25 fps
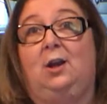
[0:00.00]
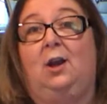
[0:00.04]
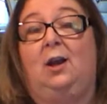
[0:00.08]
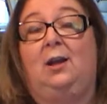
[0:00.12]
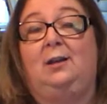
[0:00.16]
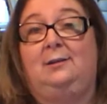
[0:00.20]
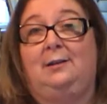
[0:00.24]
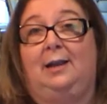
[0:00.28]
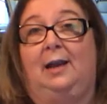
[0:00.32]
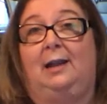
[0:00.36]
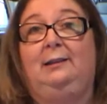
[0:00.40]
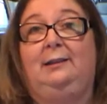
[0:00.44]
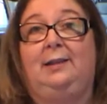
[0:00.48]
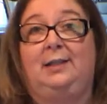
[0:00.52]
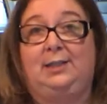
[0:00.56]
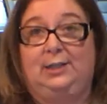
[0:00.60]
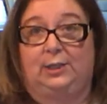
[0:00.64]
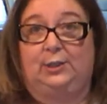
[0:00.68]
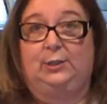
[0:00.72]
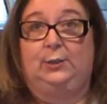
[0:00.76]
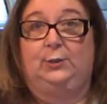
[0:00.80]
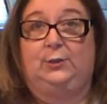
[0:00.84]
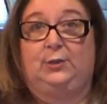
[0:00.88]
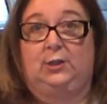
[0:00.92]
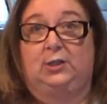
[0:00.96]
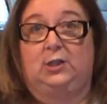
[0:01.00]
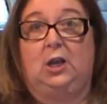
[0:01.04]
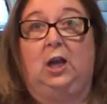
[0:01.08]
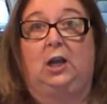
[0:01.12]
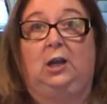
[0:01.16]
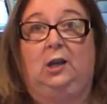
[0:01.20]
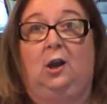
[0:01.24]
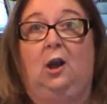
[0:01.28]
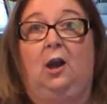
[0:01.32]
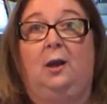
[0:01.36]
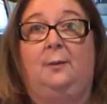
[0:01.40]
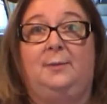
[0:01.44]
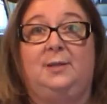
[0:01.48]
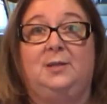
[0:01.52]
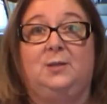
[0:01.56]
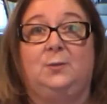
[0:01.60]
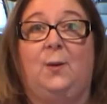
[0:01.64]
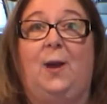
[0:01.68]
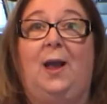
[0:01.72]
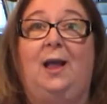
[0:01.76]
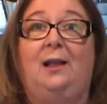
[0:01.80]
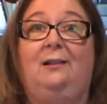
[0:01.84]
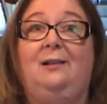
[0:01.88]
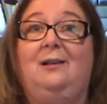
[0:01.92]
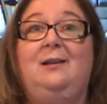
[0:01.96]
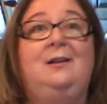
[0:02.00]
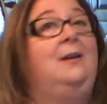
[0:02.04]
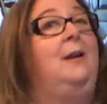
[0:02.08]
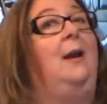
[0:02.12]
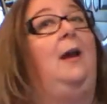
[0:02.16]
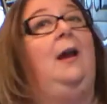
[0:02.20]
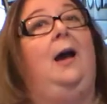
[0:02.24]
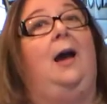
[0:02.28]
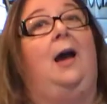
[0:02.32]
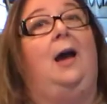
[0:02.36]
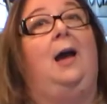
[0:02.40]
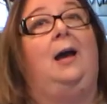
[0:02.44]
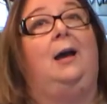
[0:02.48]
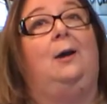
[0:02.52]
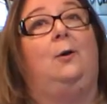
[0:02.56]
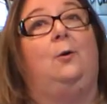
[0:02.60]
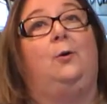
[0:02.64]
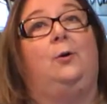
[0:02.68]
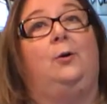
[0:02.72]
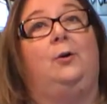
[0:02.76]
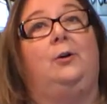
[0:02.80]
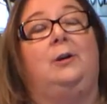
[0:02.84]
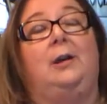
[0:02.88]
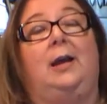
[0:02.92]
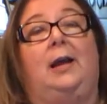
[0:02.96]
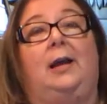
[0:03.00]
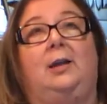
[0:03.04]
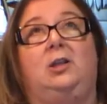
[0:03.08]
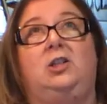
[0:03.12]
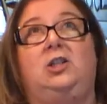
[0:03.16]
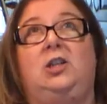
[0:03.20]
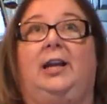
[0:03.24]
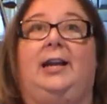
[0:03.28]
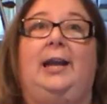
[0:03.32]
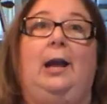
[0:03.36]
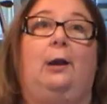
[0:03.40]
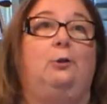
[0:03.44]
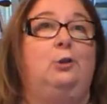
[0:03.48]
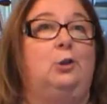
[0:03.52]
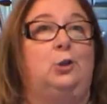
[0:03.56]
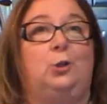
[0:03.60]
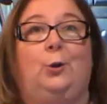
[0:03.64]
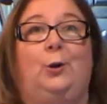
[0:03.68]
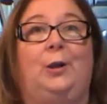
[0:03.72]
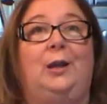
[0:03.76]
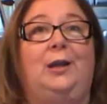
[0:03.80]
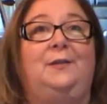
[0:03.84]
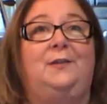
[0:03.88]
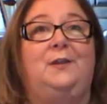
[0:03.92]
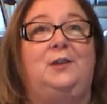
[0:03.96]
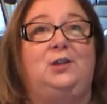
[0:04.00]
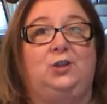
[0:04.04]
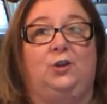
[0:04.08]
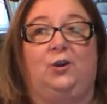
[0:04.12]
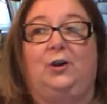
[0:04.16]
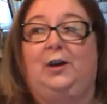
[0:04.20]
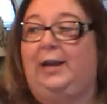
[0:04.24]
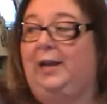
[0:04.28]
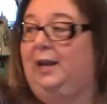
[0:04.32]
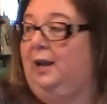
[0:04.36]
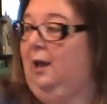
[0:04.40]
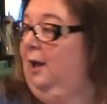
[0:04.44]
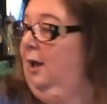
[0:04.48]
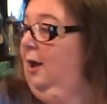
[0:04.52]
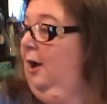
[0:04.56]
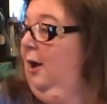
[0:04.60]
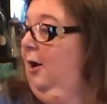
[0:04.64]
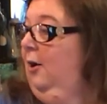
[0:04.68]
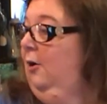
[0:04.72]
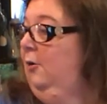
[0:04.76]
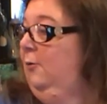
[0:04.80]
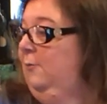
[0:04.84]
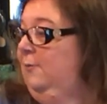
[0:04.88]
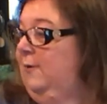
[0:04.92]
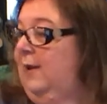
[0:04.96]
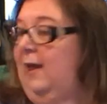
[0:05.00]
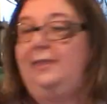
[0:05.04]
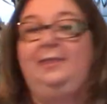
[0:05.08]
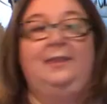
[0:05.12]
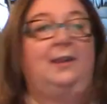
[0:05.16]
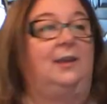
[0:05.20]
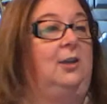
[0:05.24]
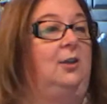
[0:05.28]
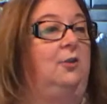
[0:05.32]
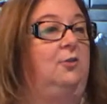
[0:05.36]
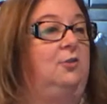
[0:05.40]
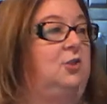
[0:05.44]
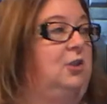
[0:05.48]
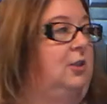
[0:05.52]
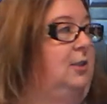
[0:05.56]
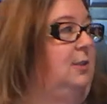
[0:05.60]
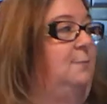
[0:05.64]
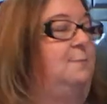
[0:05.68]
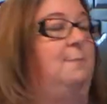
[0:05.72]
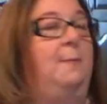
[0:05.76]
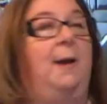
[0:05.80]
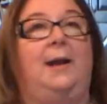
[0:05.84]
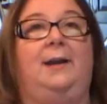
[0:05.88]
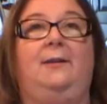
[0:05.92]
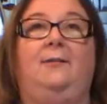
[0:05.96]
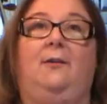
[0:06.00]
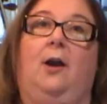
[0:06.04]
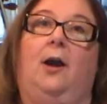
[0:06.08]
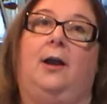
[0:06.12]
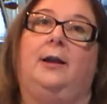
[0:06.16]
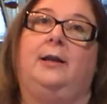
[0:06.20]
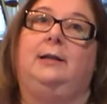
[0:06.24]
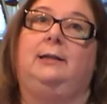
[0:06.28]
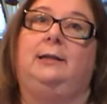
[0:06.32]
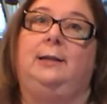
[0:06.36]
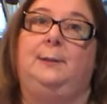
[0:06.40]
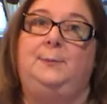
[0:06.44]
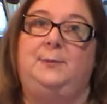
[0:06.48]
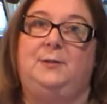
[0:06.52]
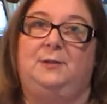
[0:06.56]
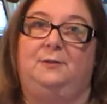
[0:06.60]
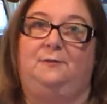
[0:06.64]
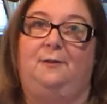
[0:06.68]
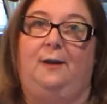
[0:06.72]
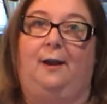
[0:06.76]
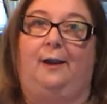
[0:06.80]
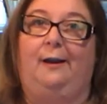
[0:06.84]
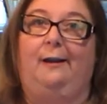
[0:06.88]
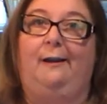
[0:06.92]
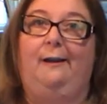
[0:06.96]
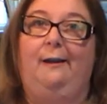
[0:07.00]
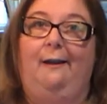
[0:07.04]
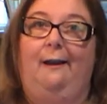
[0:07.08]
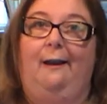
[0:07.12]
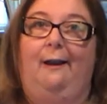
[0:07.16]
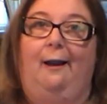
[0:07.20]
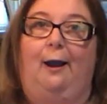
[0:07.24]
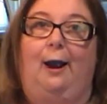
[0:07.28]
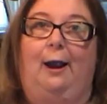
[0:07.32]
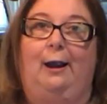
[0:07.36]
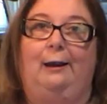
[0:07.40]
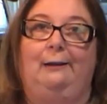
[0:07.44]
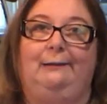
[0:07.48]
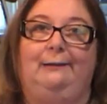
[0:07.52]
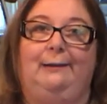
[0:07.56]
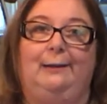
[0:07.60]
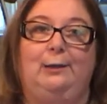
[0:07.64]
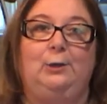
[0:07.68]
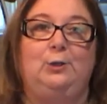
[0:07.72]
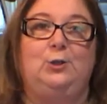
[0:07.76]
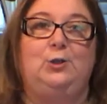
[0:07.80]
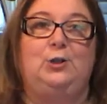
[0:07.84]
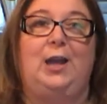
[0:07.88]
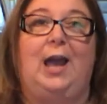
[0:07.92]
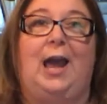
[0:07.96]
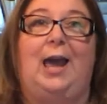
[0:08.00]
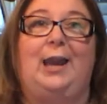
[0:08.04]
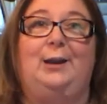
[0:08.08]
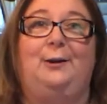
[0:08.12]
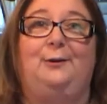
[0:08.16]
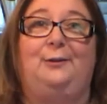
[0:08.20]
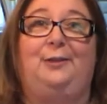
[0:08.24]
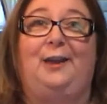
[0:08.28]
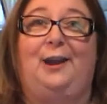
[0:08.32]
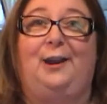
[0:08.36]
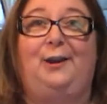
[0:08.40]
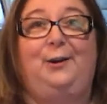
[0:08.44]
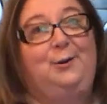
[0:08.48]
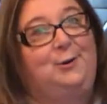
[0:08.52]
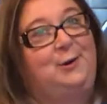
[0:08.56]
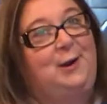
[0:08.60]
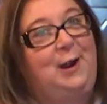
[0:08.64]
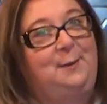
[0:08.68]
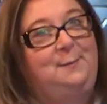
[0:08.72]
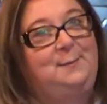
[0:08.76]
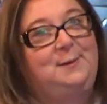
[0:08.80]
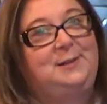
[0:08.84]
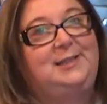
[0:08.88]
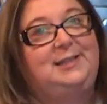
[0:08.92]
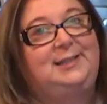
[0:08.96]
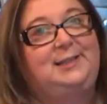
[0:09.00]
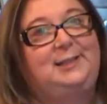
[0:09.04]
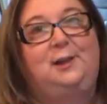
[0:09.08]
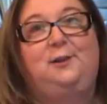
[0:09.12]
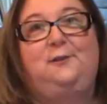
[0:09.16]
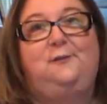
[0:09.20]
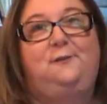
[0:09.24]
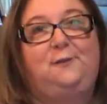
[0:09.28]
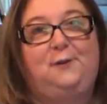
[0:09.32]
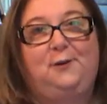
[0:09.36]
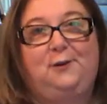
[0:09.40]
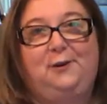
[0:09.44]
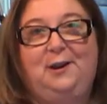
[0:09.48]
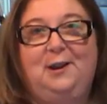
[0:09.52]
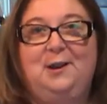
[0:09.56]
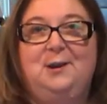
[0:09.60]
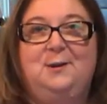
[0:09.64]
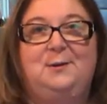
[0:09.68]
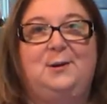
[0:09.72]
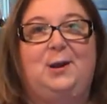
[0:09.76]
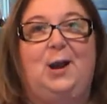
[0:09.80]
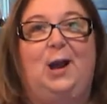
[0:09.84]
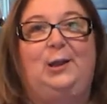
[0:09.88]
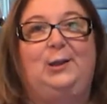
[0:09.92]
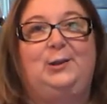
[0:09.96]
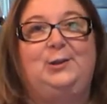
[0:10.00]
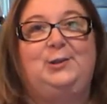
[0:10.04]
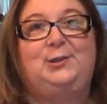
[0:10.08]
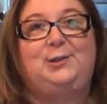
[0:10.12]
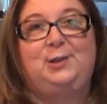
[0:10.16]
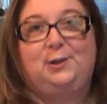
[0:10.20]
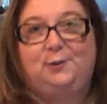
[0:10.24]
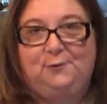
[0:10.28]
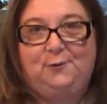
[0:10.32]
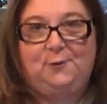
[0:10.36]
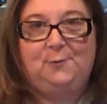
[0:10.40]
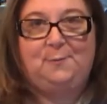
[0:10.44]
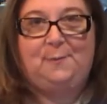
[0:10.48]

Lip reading: on lindasousa.com as well, or check out Joy in the Journey. Oh, and I think you just might have caught a glimpse of our little shadow there. Her name is Silver. Call her Silver